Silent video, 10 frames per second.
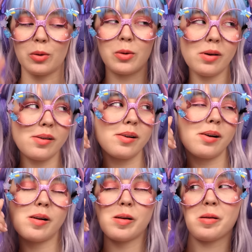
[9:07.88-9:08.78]
it is,
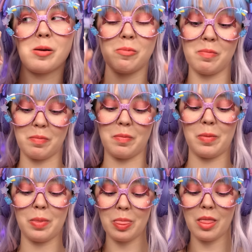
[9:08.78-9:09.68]
to complement the
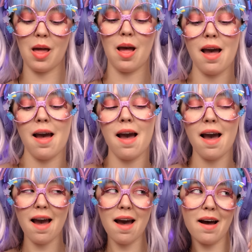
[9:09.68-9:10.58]
rest of your look.
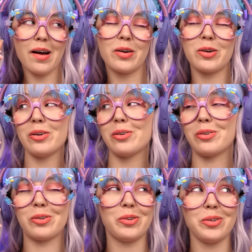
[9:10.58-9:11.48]
Black?
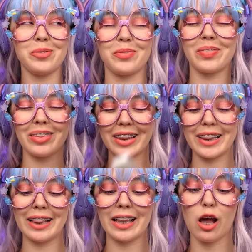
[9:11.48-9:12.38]
Well,
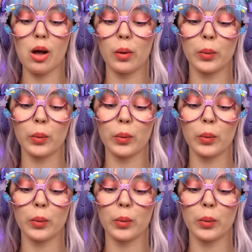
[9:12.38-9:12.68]
that's new.